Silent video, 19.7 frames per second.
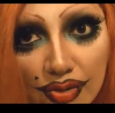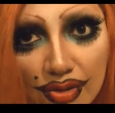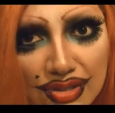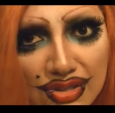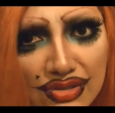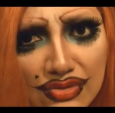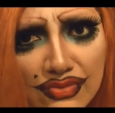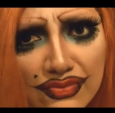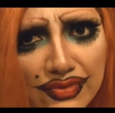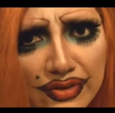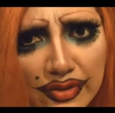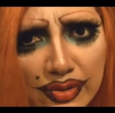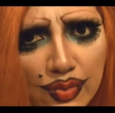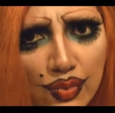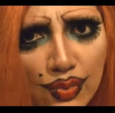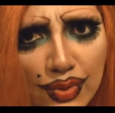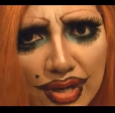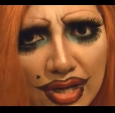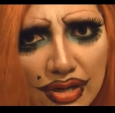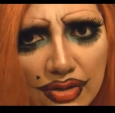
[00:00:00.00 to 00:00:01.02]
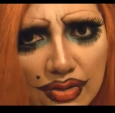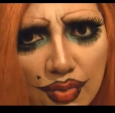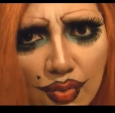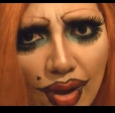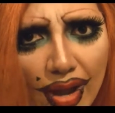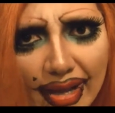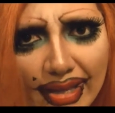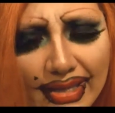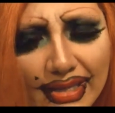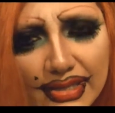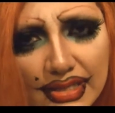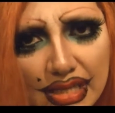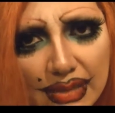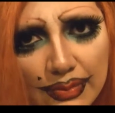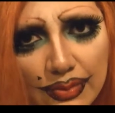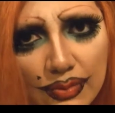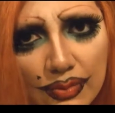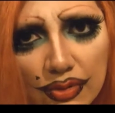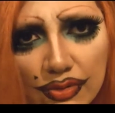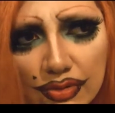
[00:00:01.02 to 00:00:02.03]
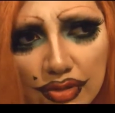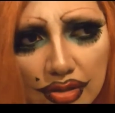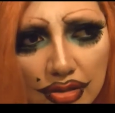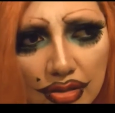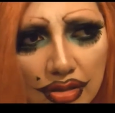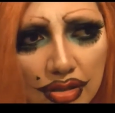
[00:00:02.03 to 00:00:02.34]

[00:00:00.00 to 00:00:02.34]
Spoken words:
into a very weird, wacky type of mood,